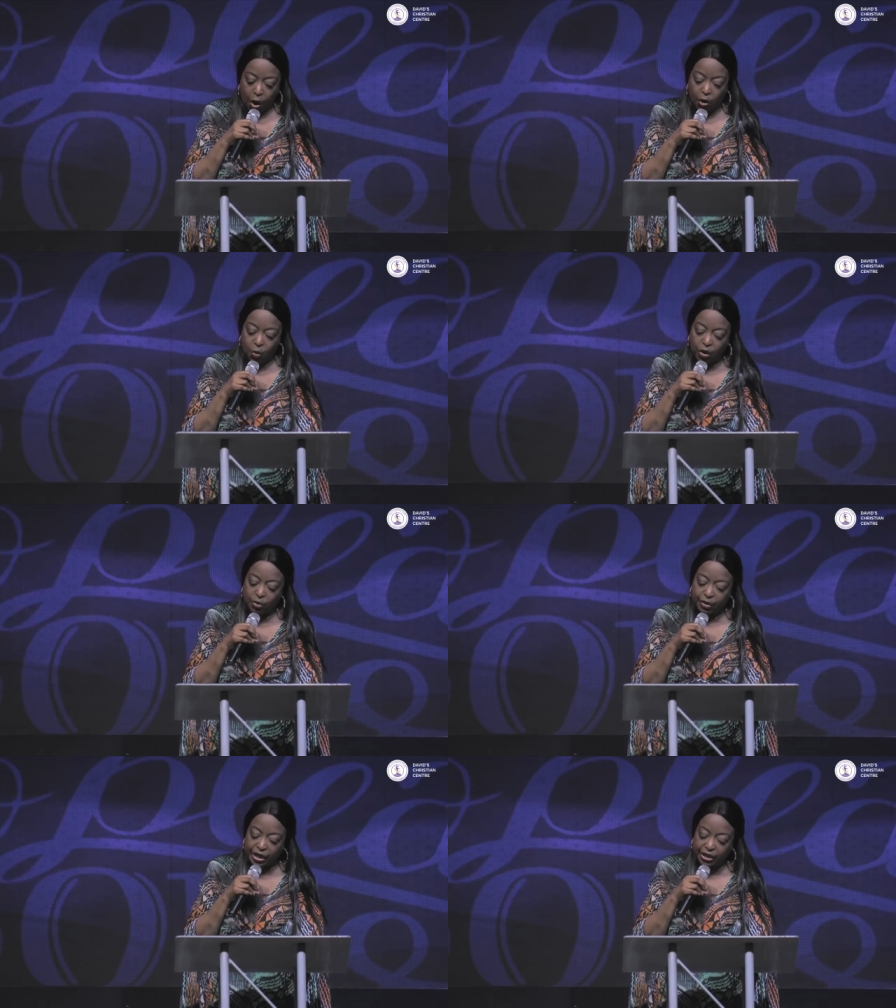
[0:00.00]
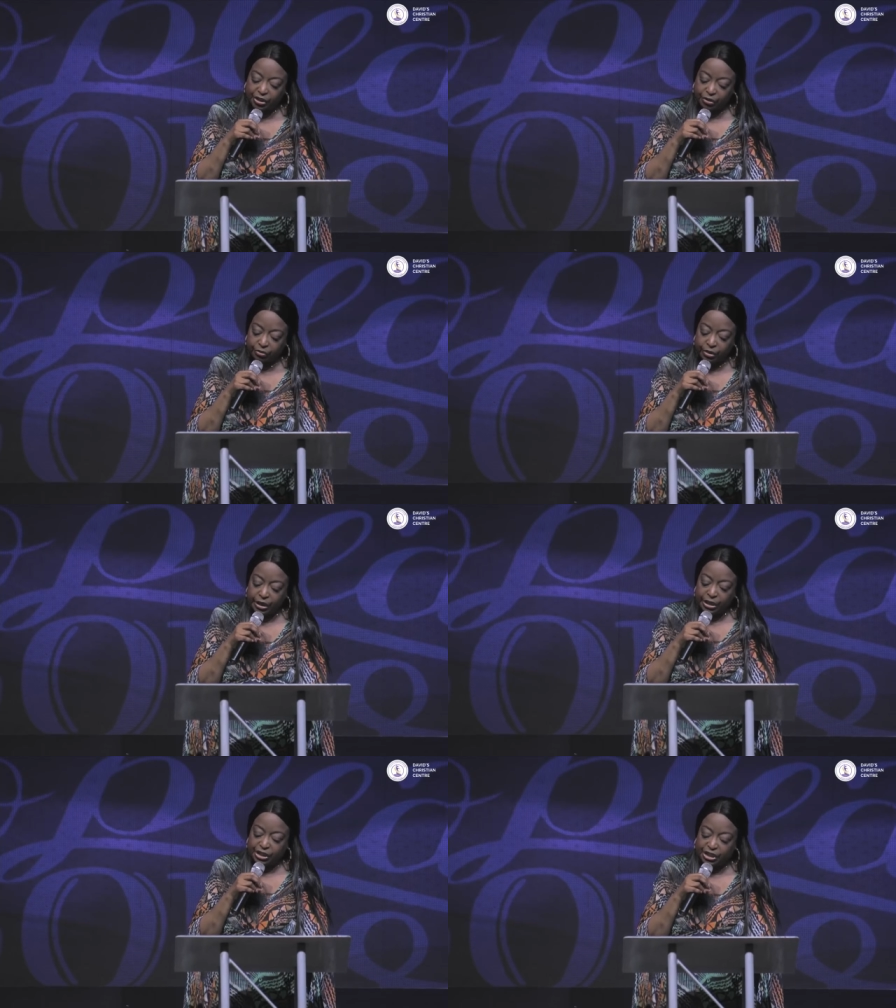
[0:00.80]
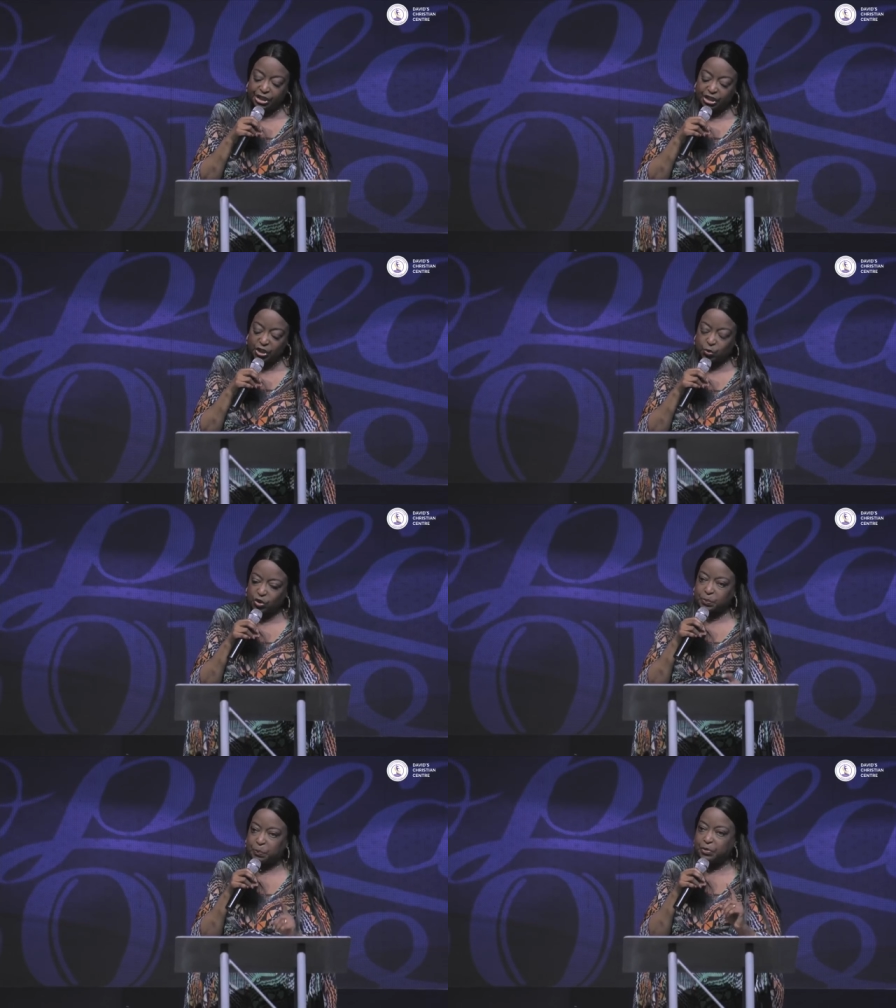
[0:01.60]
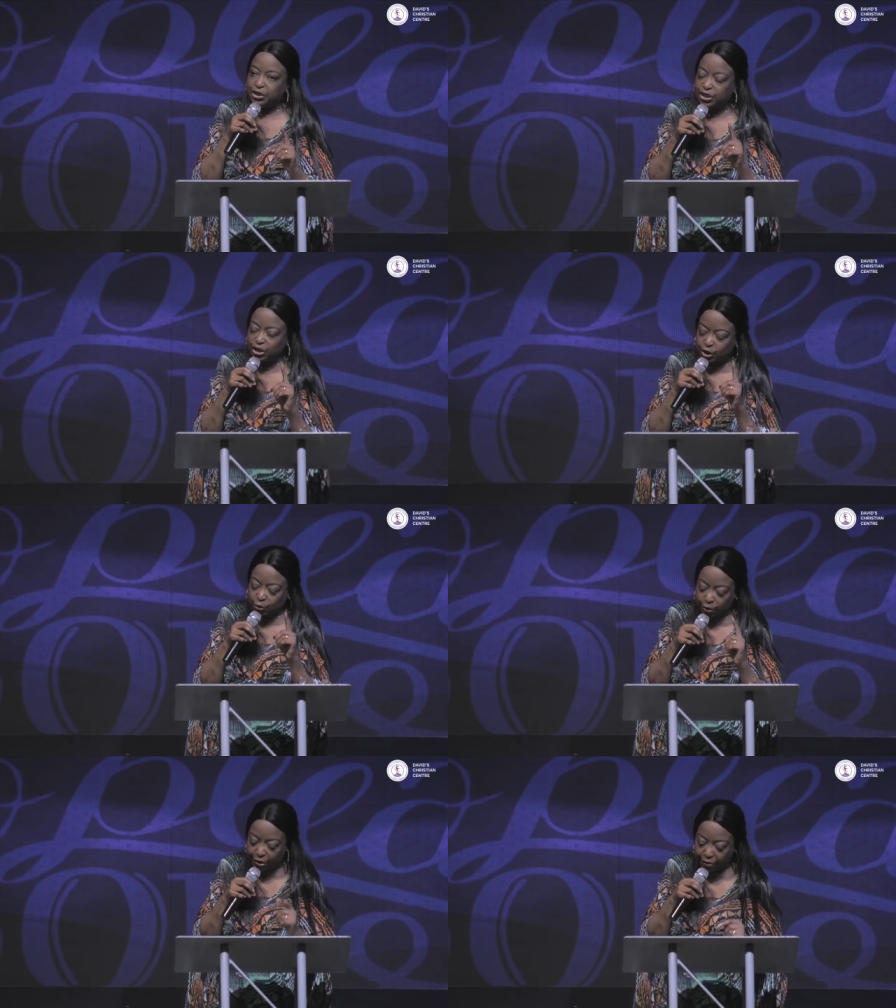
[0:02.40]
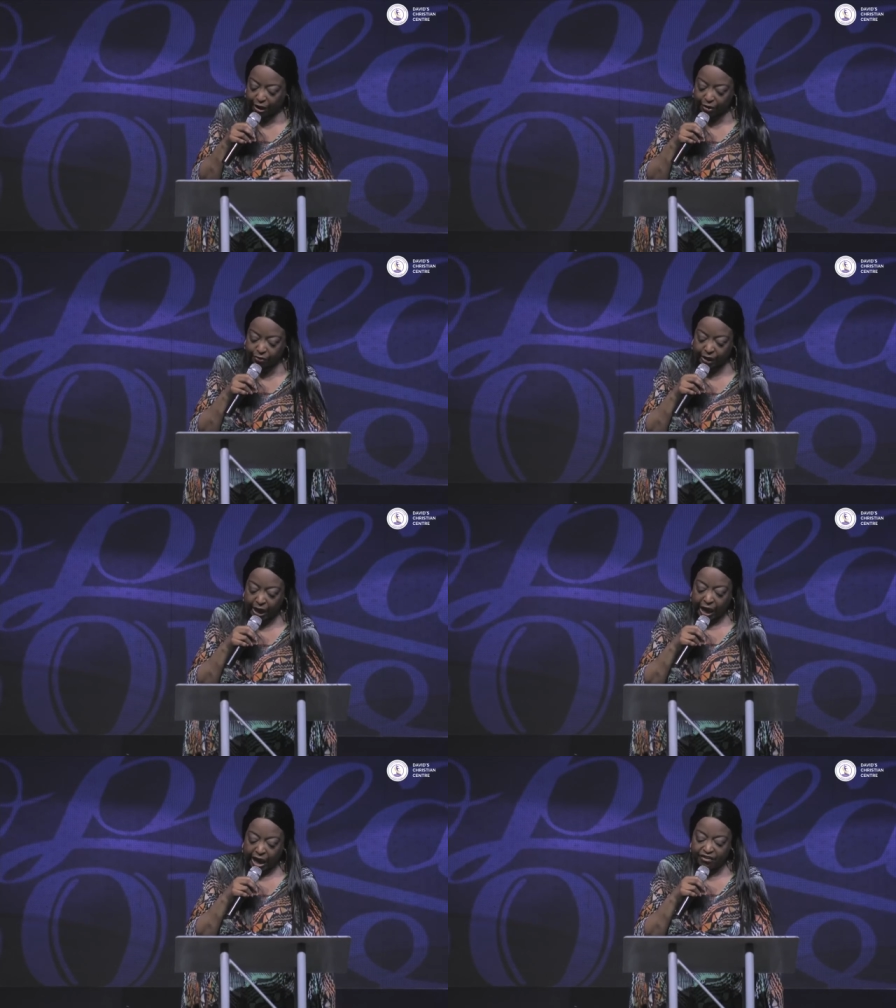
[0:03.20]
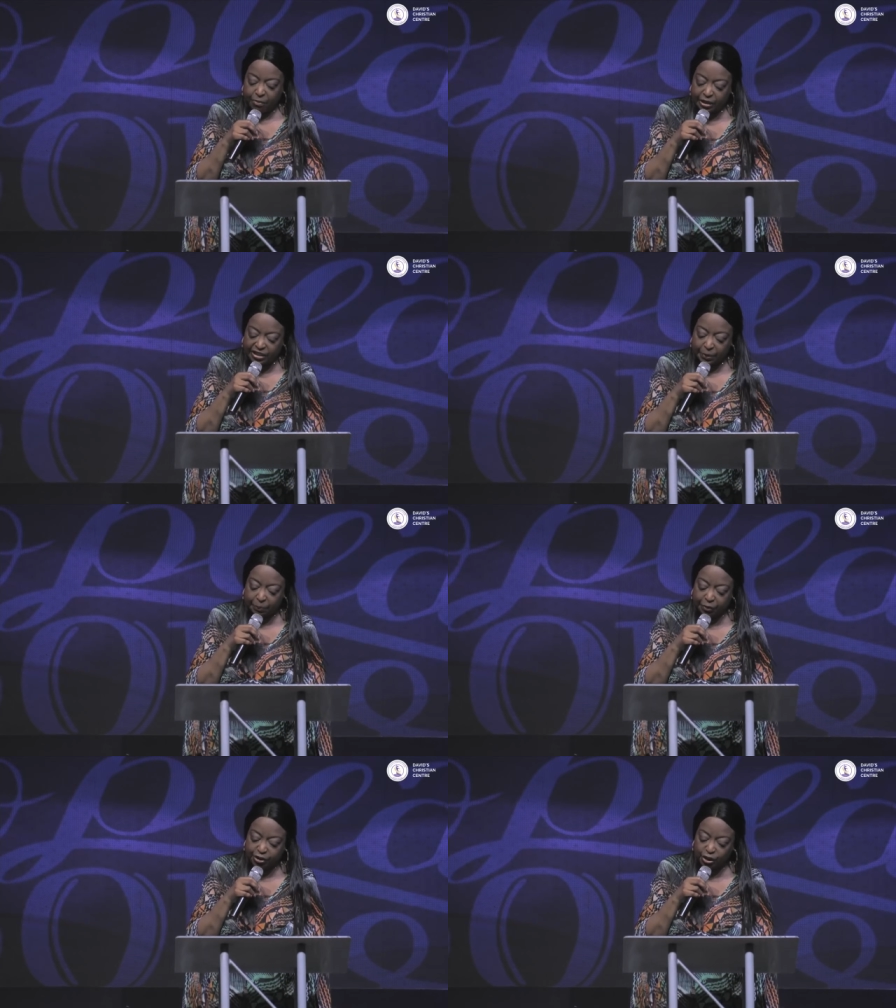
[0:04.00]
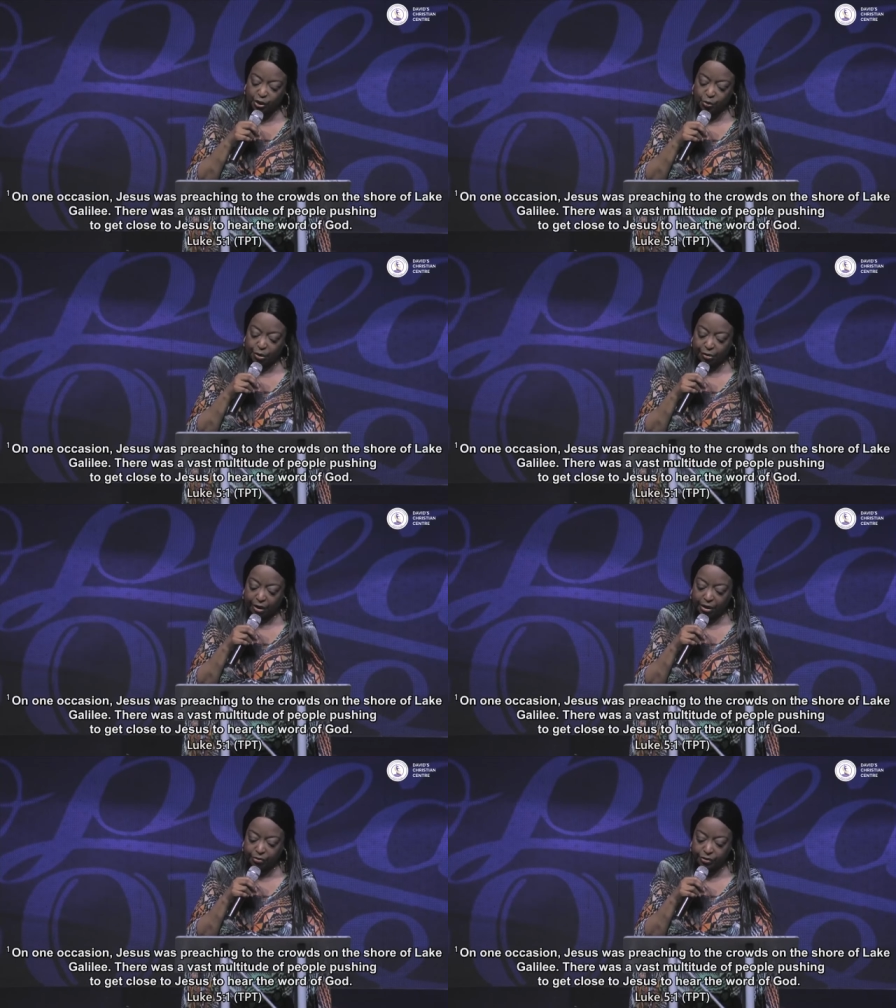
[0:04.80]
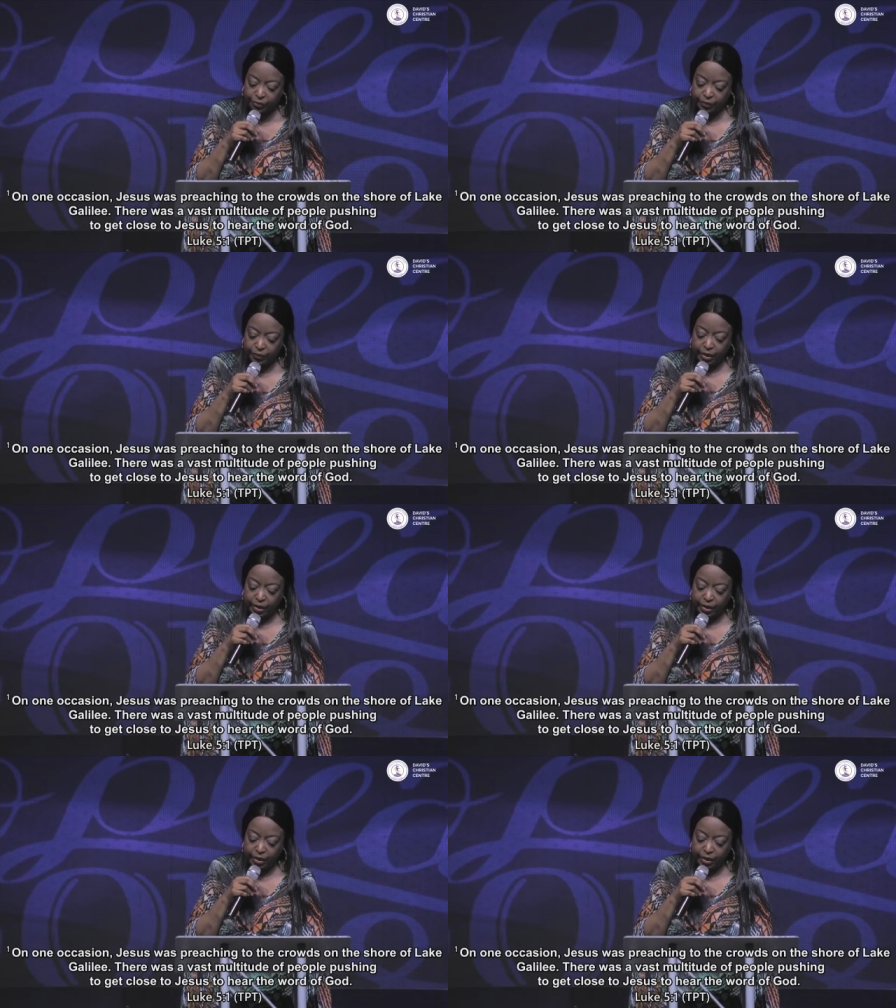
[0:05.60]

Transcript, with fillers: On one occasion, Jesus was preaching to a crowd. Everybody say, preaching to a crowd